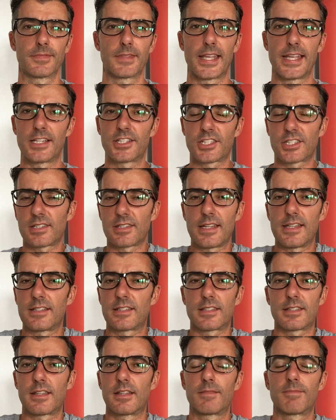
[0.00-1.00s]
It's
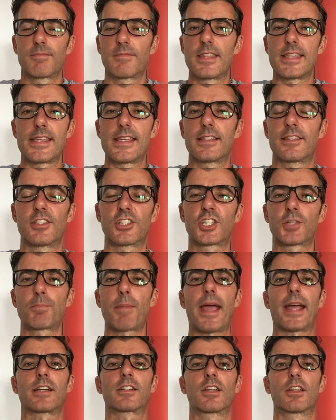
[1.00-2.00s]
the
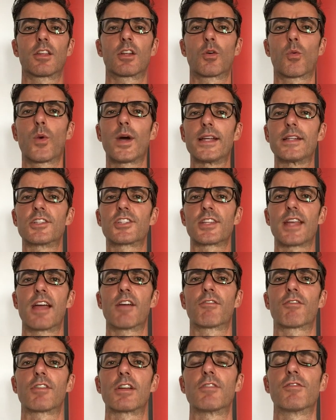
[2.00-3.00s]
spectre that awaits
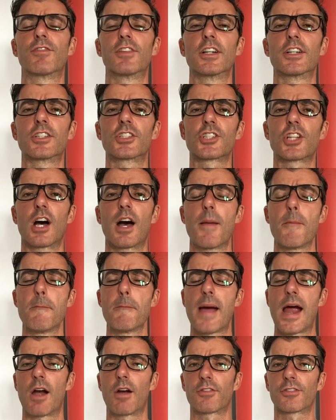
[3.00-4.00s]
every first-time
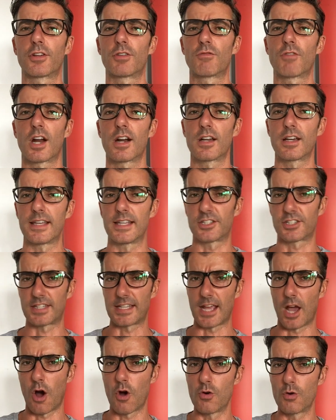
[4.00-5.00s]
marathon runner. It's
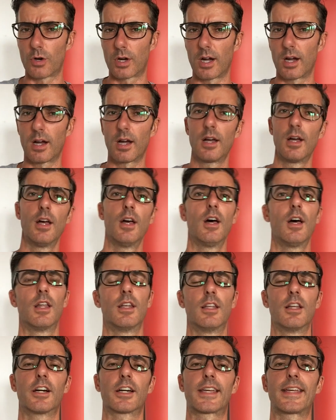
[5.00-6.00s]
the ogre
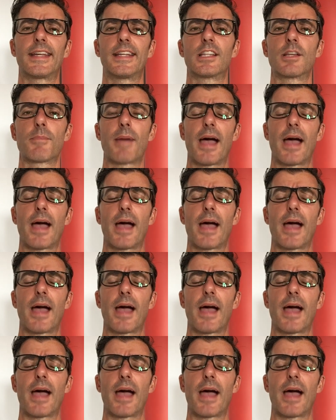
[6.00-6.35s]
lurking in the